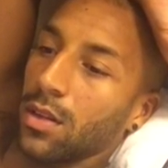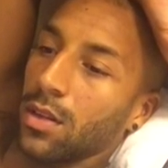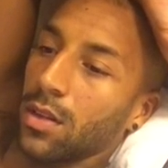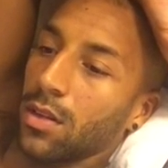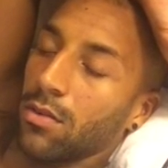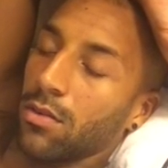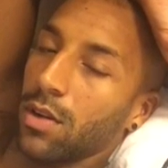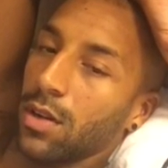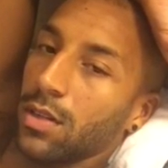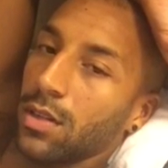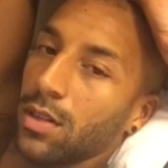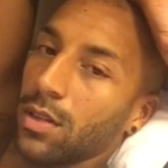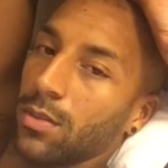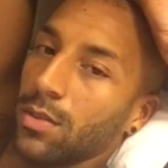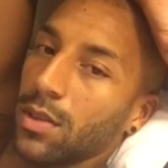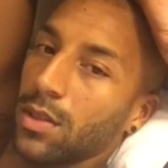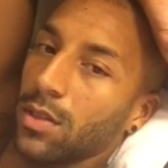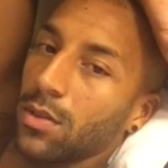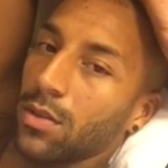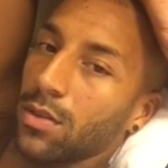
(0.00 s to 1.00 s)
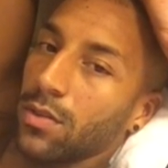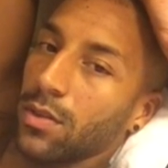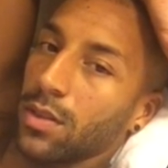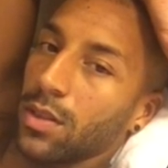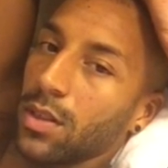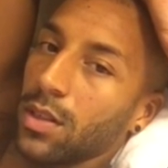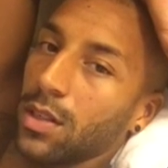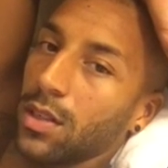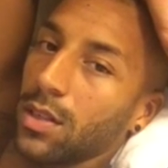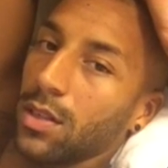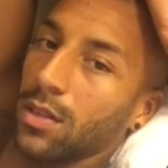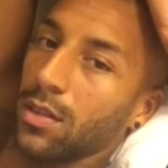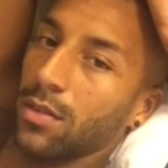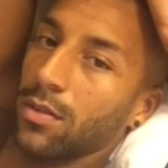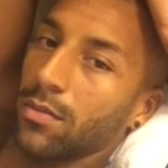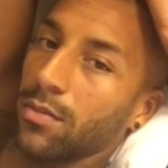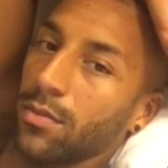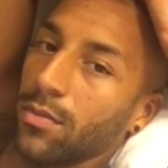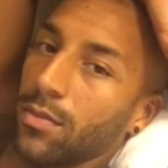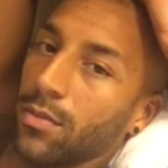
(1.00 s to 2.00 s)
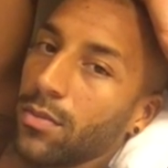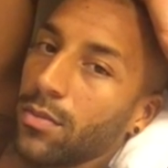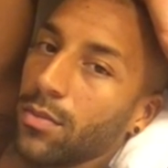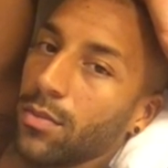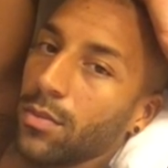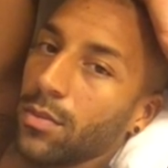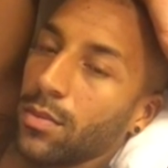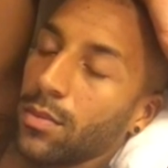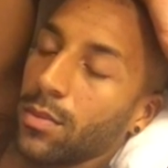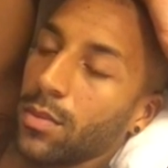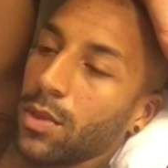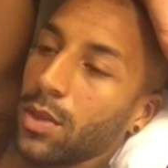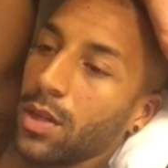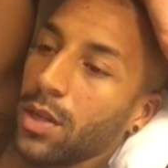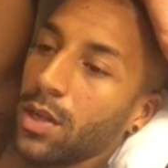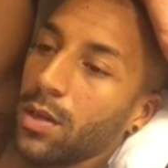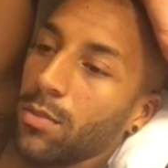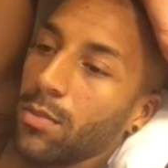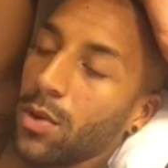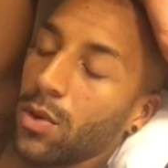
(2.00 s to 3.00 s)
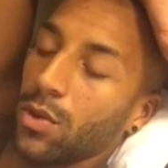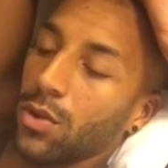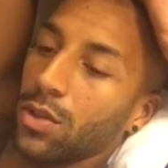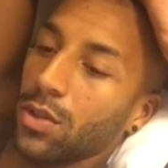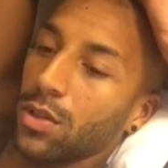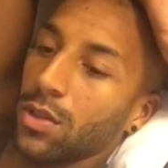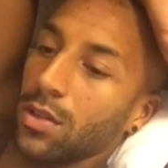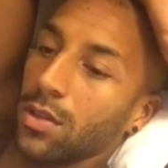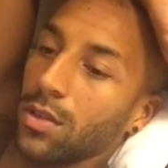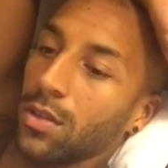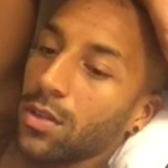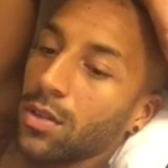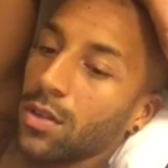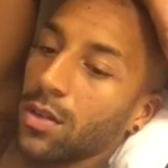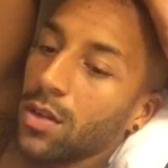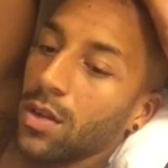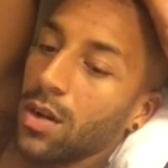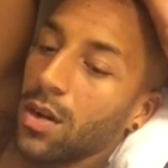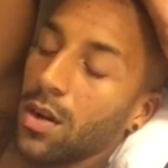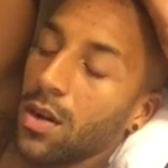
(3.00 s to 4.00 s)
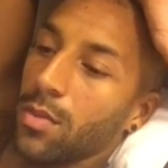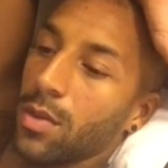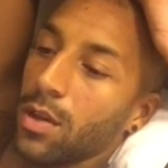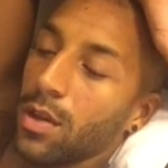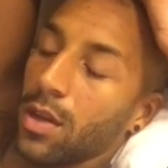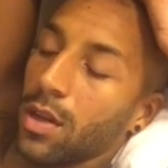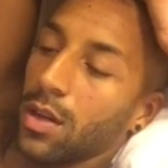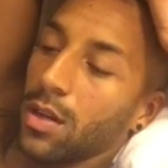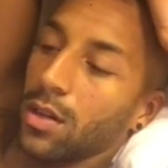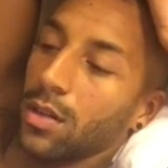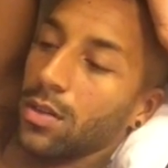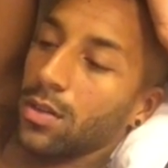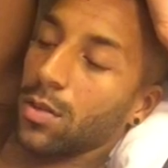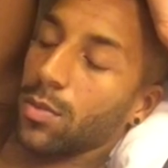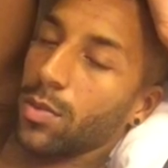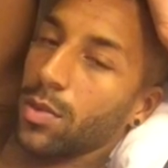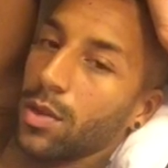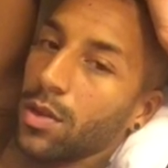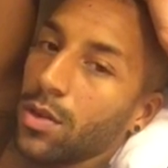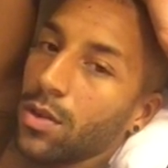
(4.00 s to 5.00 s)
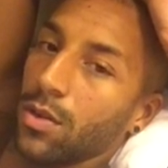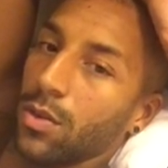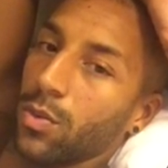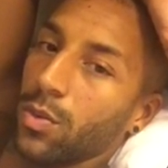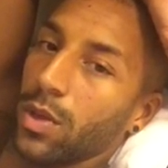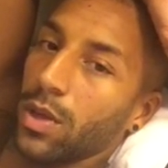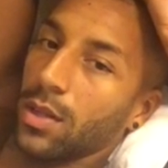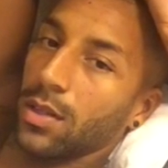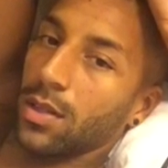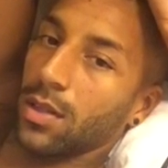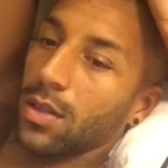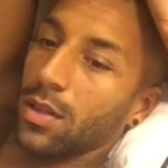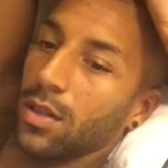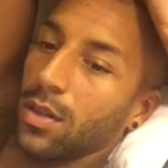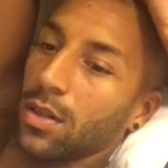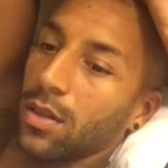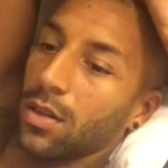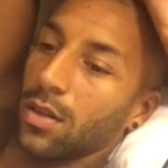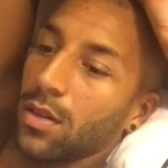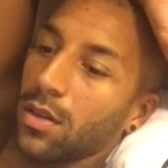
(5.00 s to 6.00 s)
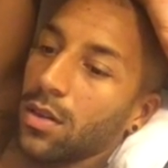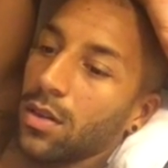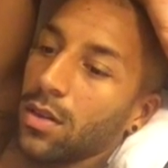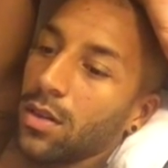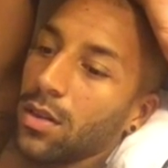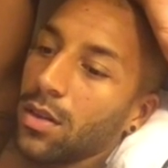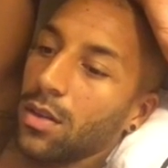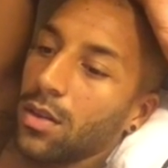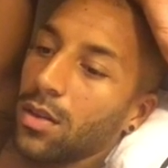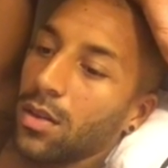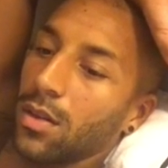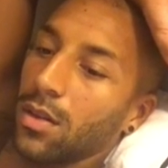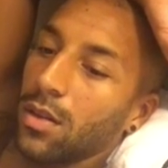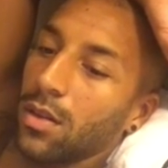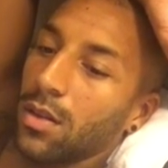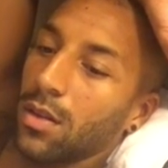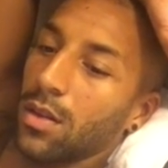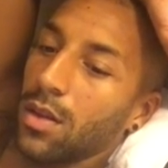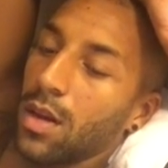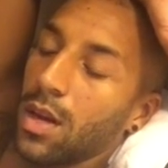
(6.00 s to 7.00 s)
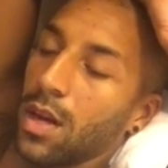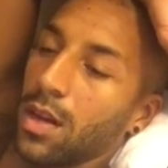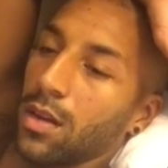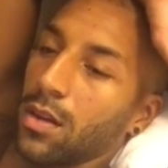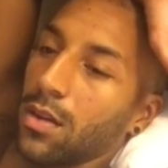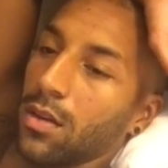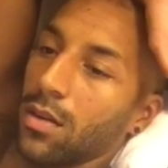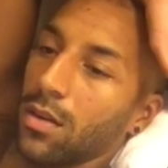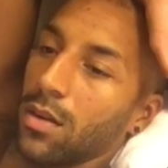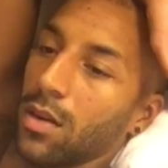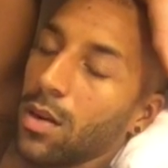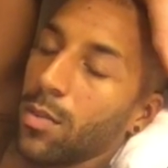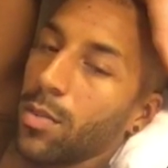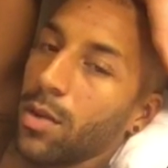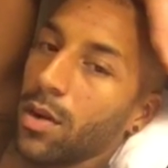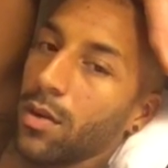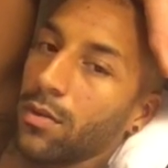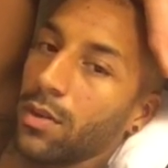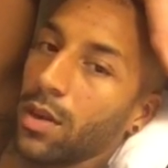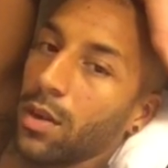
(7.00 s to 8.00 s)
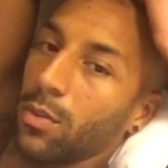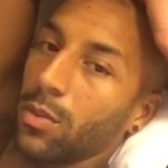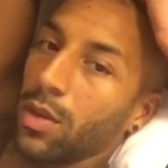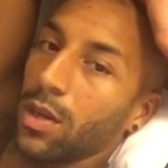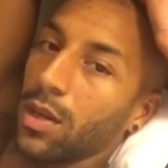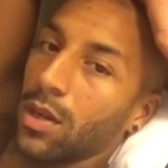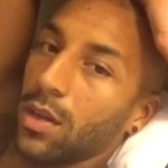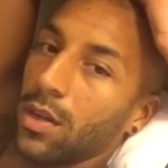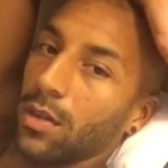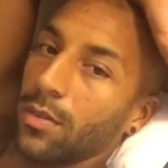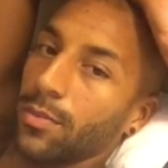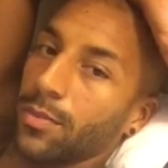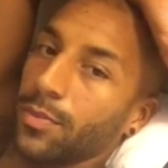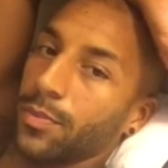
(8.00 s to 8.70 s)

The rest I'm still obviously putting in motion. But yeah, it should be a good way to end her birthday week.